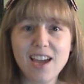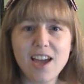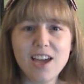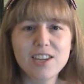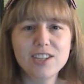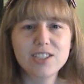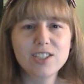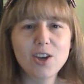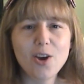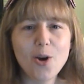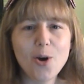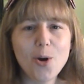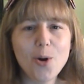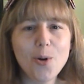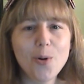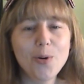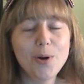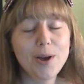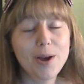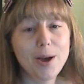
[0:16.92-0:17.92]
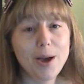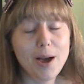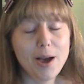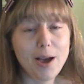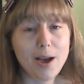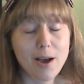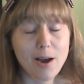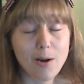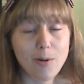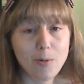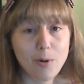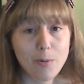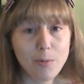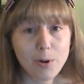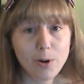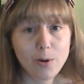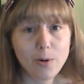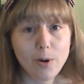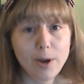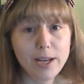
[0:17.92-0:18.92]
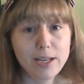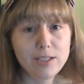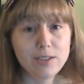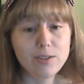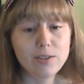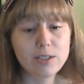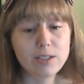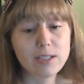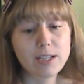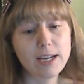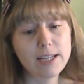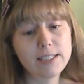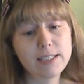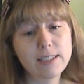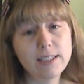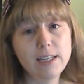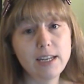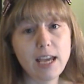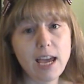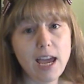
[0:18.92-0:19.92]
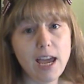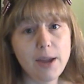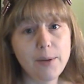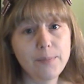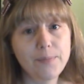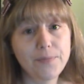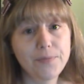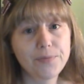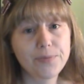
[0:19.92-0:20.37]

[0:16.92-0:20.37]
So what we're going to discuss today